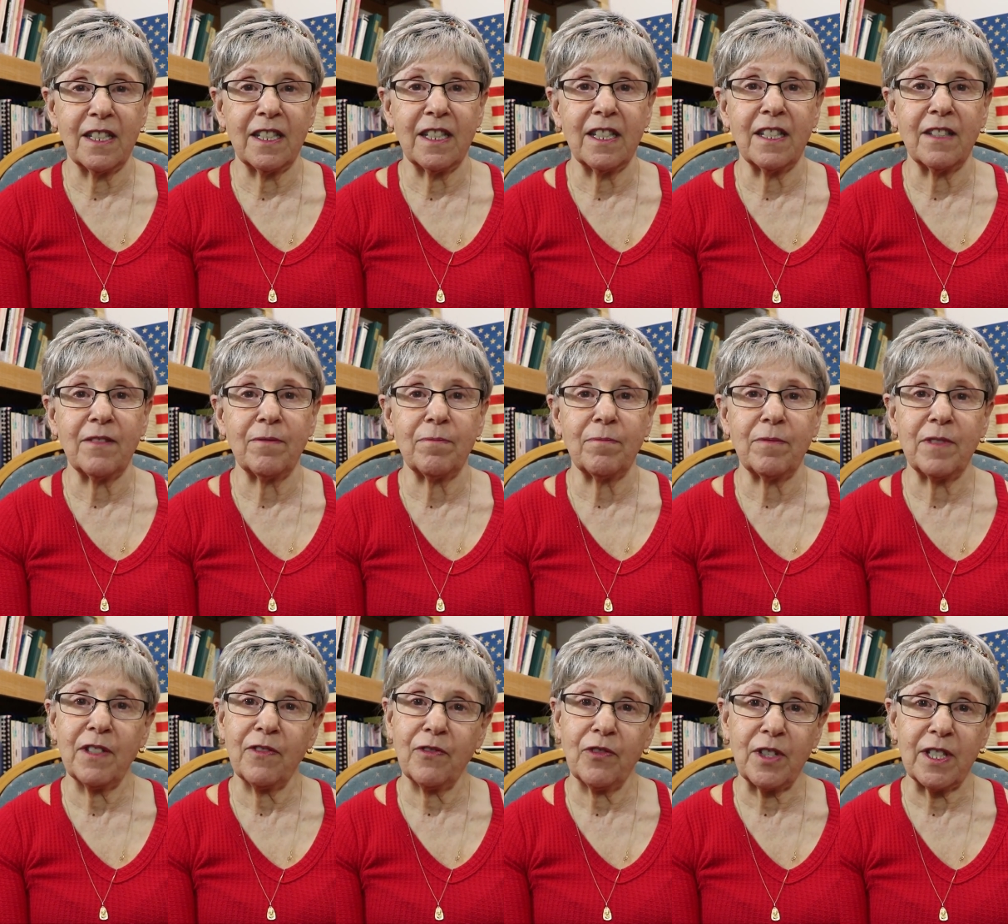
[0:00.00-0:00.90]
the
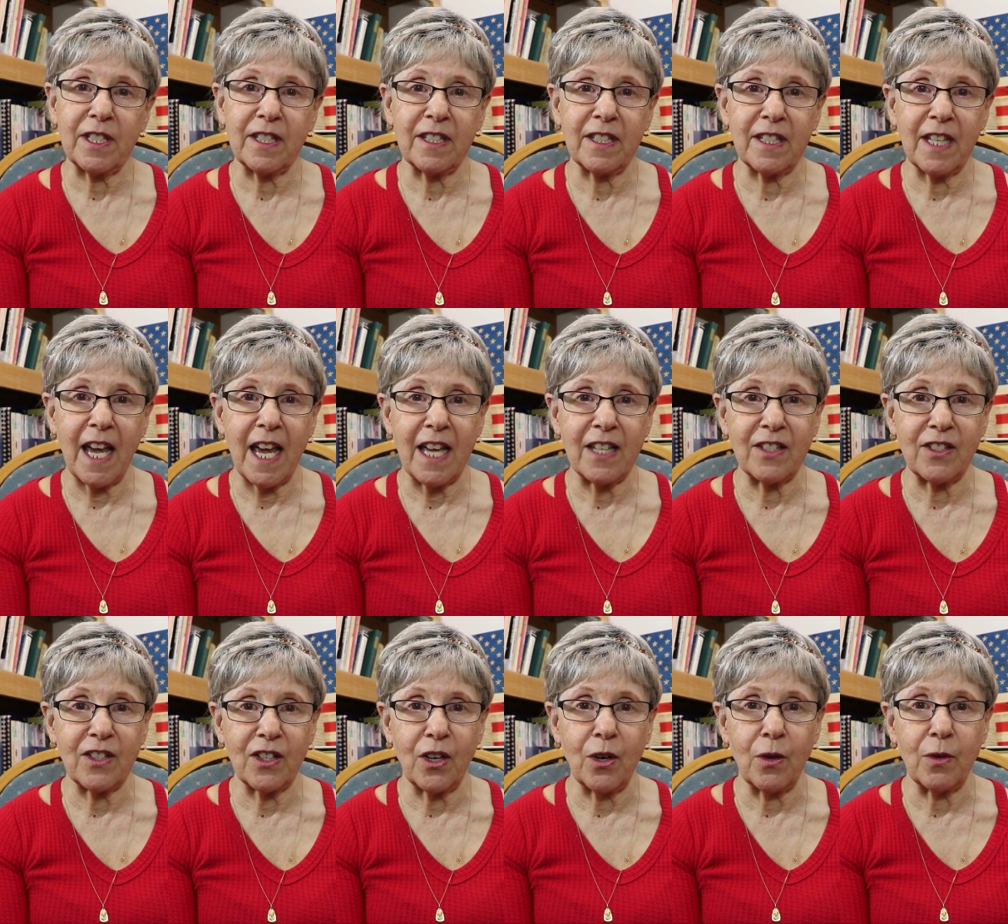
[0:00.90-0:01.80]
difference
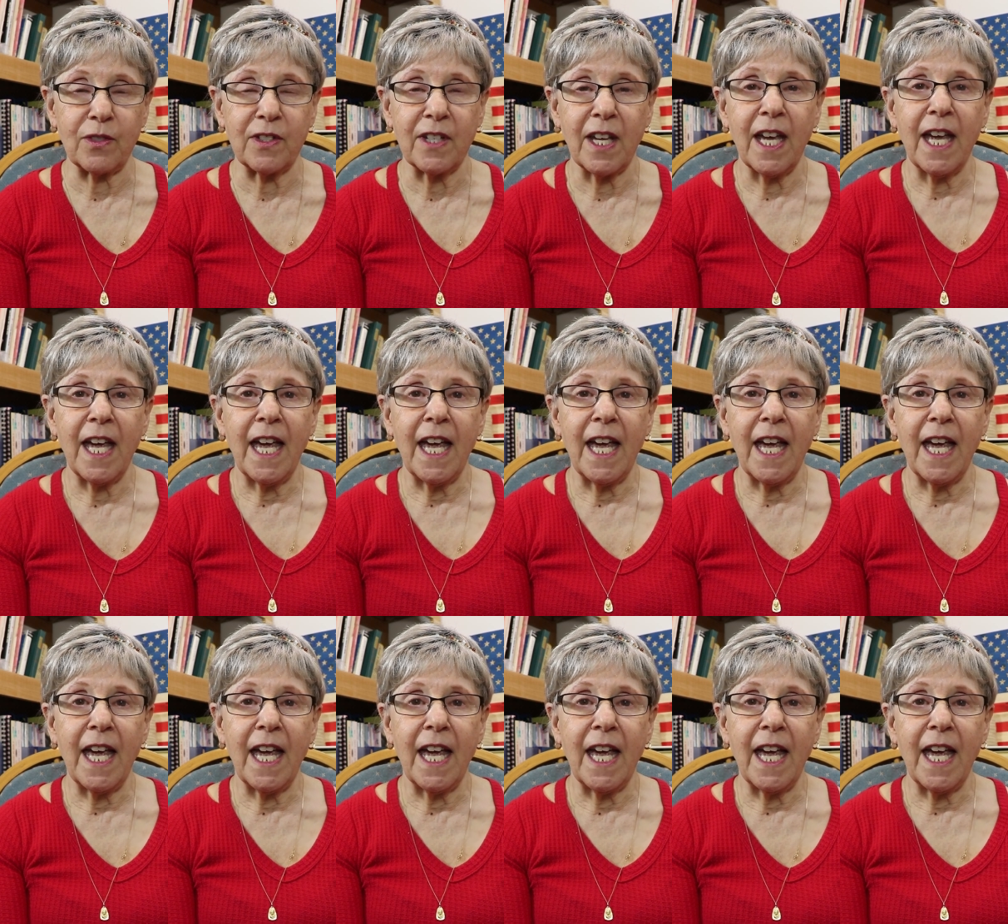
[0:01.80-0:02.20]
as it goes.